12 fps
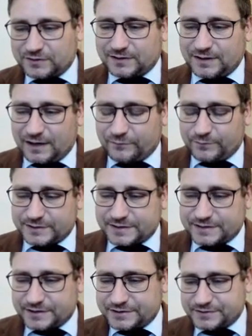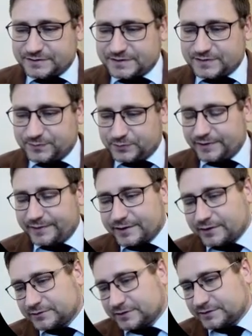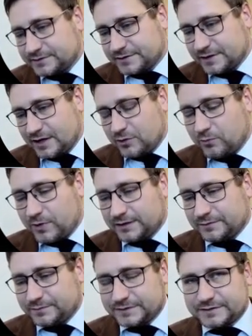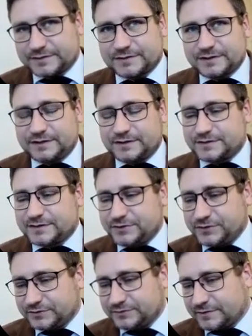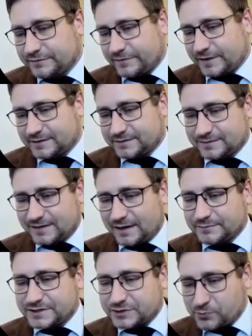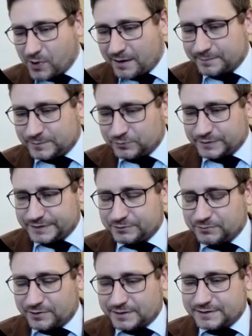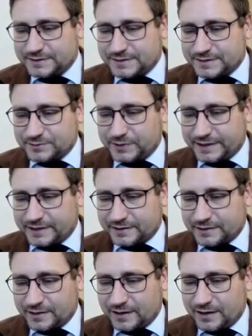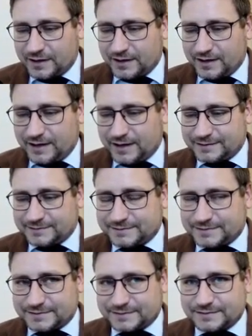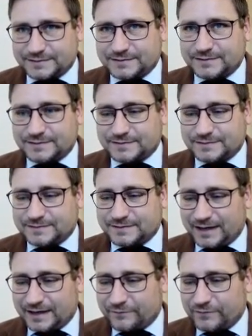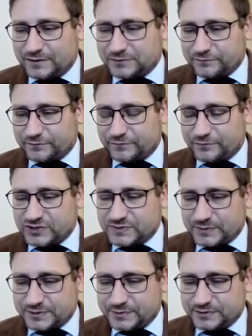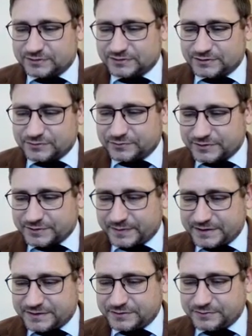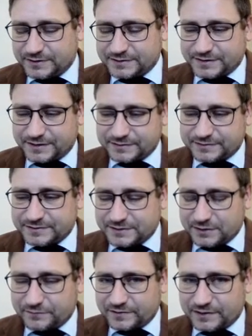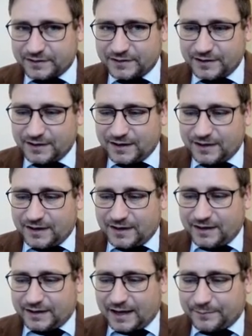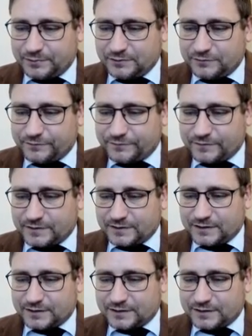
not live presentation, it is pre-recorded one, but it is due to the fact that I'm swamped with work this week and I have a lot of responsibilities towards my students here in Sofia, a couple of